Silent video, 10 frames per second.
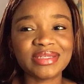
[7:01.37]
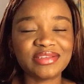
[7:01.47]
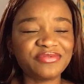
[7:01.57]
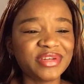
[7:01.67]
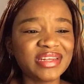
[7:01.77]
is
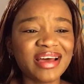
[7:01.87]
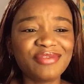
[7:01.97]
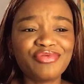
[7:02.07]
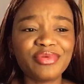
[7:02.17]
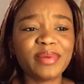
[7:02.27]
different. Now
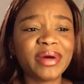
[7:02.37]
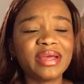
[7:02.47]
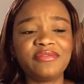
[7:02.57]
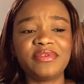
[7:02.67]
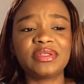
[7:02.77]
I don't remember
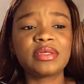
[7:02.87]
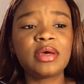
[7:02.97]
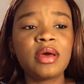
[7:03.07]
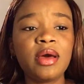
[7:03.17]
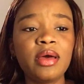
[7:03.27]
if it's
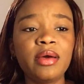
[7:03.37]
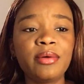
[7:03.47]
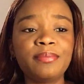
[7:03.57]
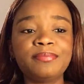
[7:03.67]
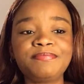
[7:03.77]

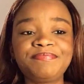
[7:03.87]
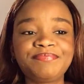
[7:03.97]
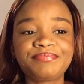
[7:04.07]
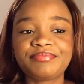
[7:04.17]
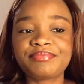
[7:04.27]
400
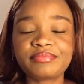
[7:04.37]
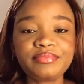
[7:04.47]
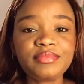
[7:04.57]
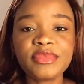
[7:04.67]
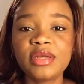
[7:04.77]

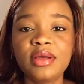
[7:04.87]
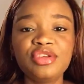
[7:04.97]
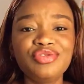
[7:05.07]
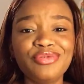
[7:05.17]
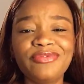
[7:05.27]

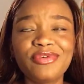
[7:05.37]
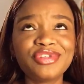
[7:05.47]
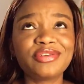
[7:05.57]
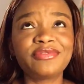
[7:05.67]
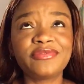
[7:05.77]
or
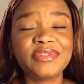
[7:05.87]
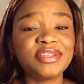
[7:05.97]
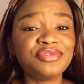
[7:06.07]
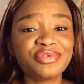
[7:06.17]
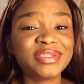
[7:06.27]

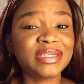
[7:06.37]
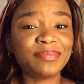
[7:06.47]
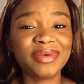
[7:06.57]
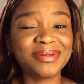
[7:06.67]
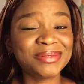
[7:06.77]
450 euros that
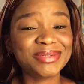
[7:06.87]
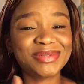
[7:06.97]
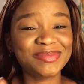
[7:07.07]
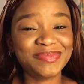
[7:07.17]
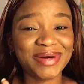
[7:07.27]
they're paying
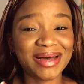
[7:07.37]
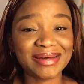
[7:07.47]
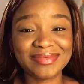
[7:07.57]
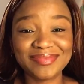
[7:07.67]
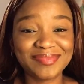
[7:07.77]
us
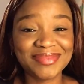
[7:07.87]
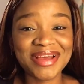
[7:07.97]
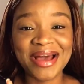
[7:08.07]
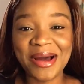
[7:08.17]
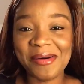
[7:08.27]
per
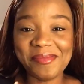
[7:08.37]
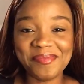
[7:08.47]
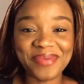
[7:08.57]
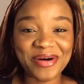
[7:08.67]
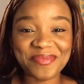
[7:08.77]

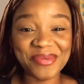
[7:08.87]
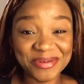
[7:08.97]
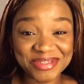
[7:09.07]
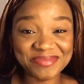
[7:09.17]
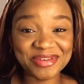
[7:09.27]

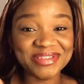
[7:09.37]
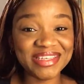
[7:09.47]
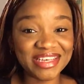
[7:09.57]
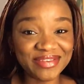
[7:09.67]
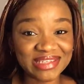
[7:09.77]
month, because
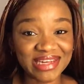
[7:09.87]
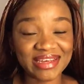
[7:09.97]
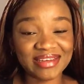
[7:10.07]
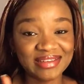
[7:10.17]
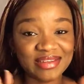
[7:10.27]
they gave us
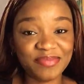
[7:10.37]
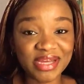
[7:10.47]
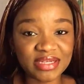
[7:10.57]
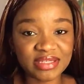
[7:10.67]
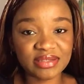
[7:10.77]
like, they
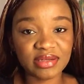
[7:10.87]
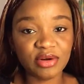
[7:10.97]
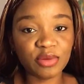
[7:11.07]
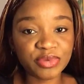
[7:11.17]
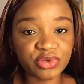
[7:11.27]
paid it
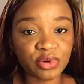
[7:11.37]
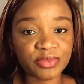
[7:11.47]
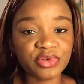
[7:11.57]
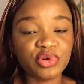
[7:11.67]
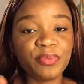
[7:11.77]
lump
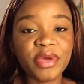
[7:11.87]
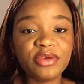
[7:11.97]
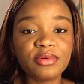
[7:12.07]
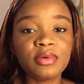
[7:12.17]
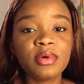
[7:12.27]
sum, so they'll pay
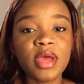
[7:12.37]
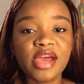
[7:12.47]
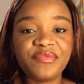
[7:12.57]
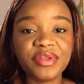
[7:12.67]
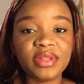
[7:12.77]
you
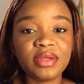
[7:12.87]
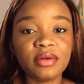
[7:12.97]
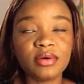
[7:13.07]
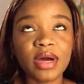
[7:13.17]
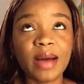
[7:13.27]

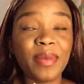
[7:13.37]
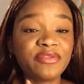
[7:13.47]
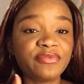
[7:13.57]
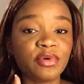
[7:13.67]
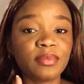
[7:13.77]
everything
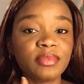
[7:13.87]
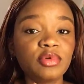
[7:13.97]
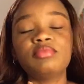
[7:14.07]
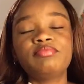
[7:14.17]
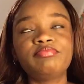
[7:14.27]
apart from,
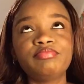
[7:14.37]
no,